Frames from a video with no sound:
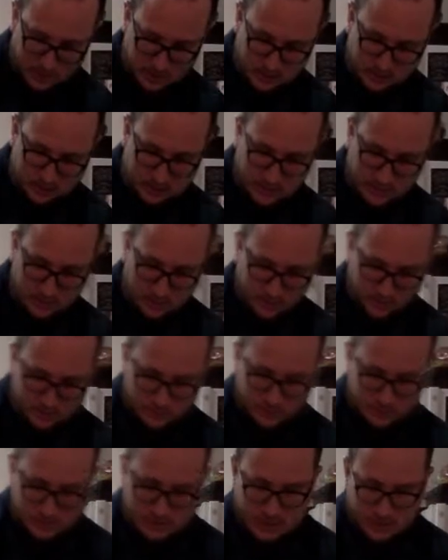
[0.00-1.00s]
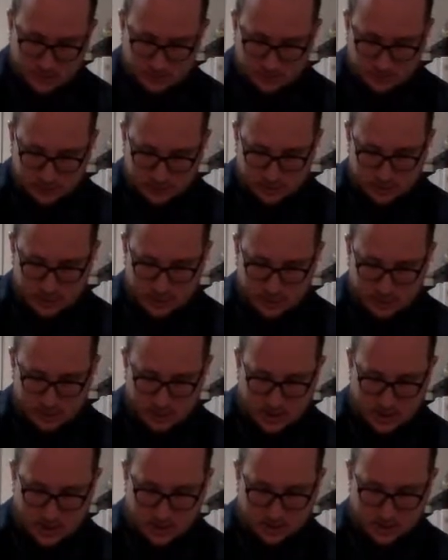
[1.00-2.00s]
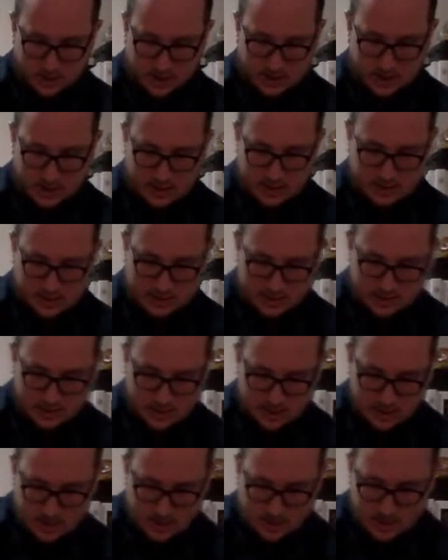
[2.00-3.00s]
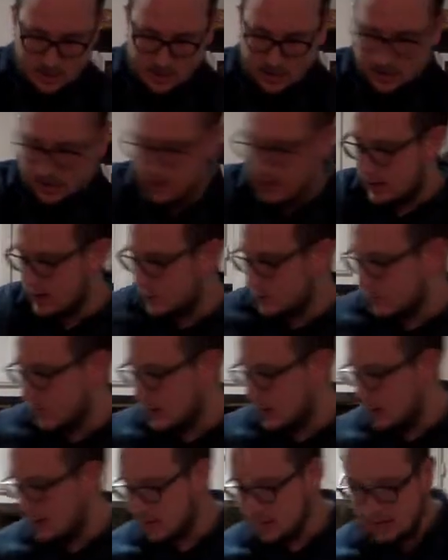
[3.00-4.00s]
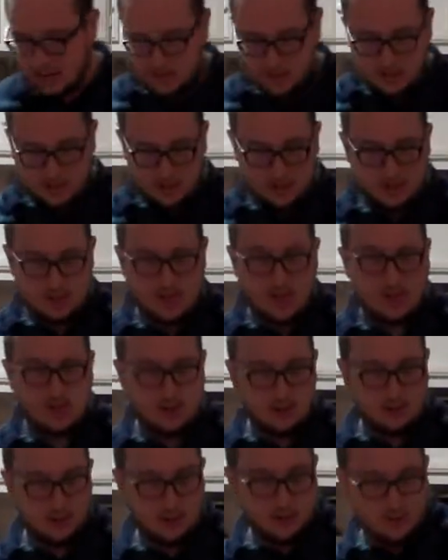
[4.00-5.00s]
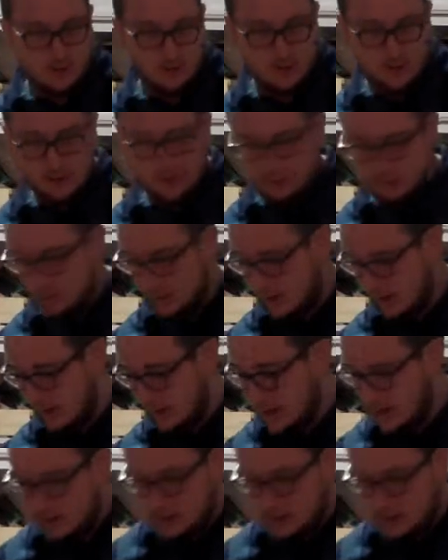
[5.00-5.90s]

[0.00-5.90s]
Now, for time's sake, I went ahead and I made a cake right ahead